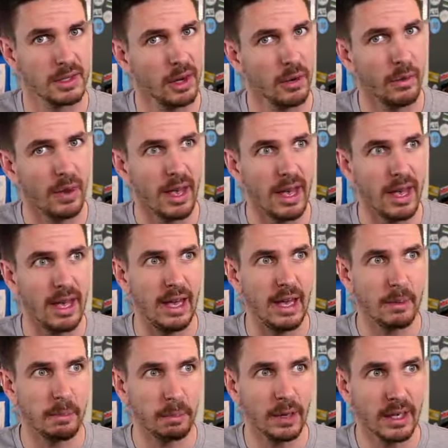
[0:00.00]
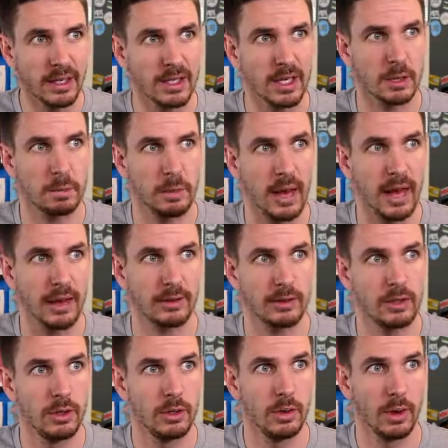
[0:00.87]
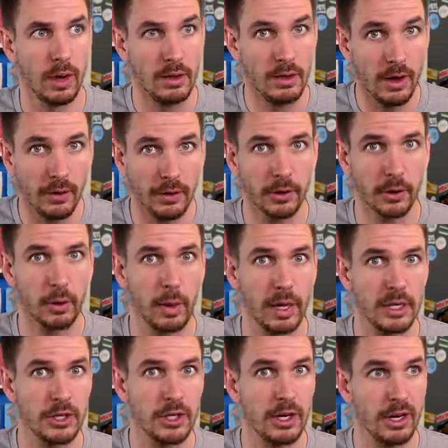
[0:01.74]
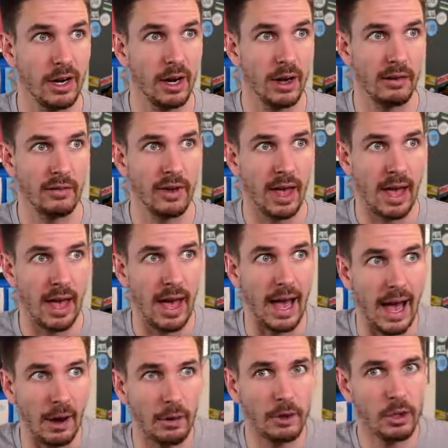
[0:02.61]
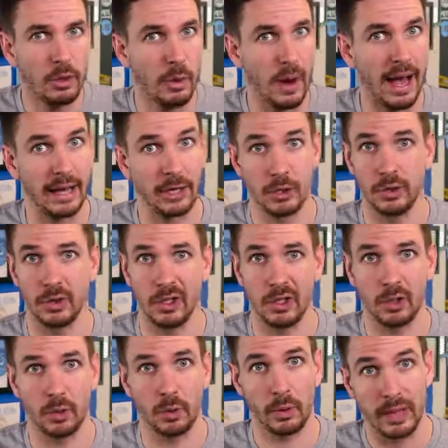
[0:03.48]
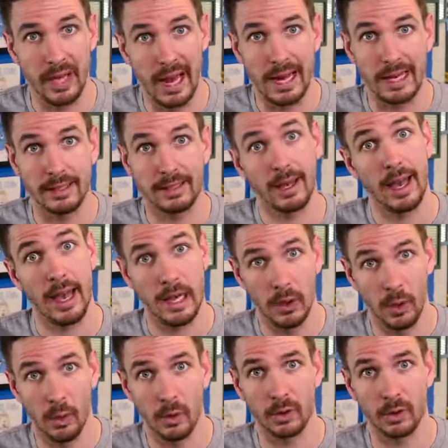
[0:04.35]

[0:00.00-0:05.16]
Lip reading: So it brings us back to another question of, how do you actually create a